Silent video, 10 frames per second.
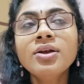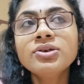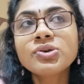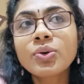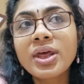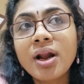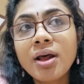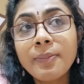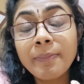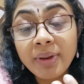So there
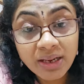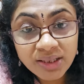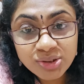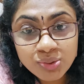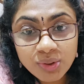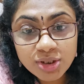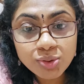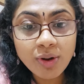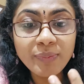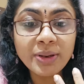are many students
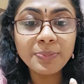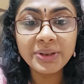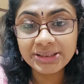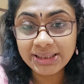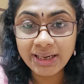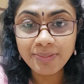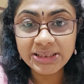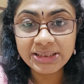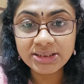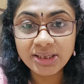who have been personally
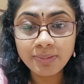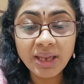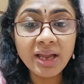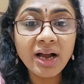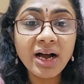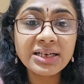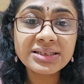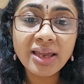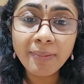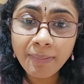messaging me
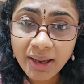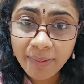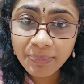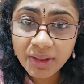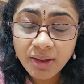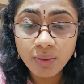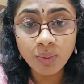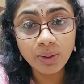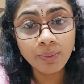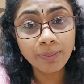asking, ma'am,
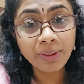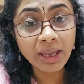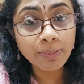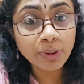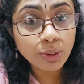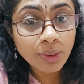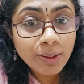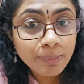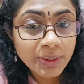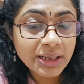will we be able to
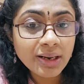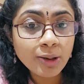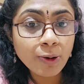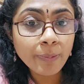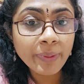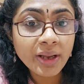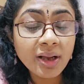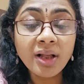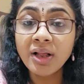complete our topic?